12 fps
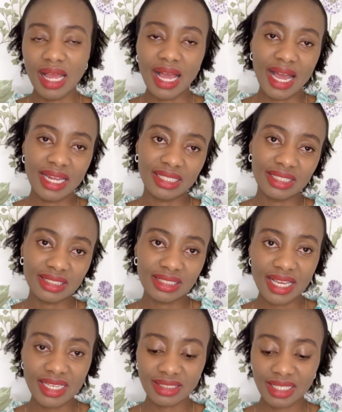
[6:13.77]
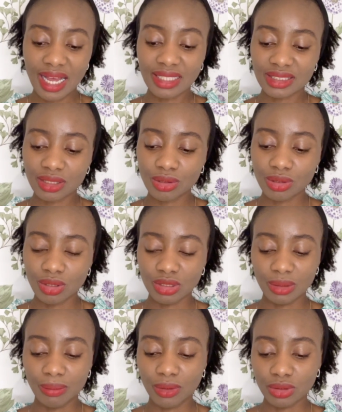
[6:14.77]
And here is the article on
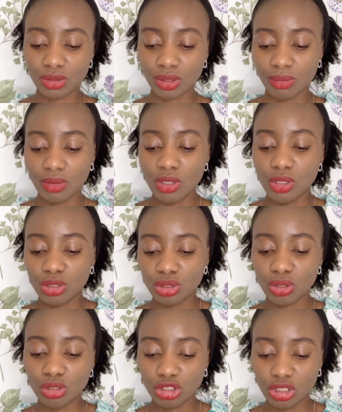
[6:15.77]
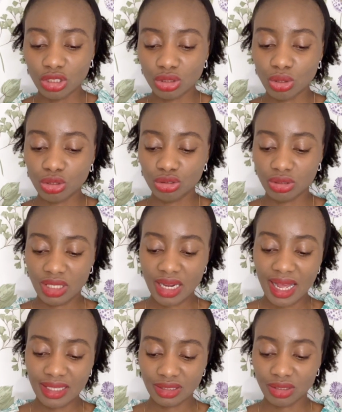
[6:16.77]
the bottom. So you just go through the
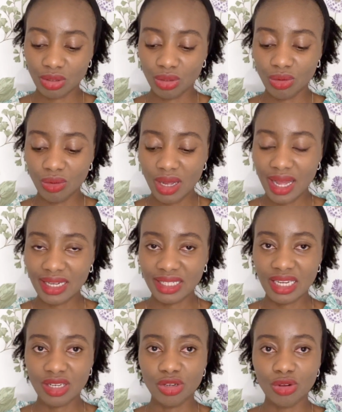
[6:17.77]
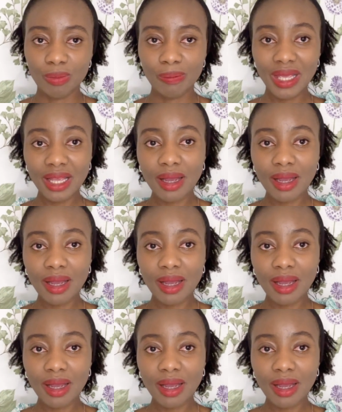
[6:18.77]
article and then you pick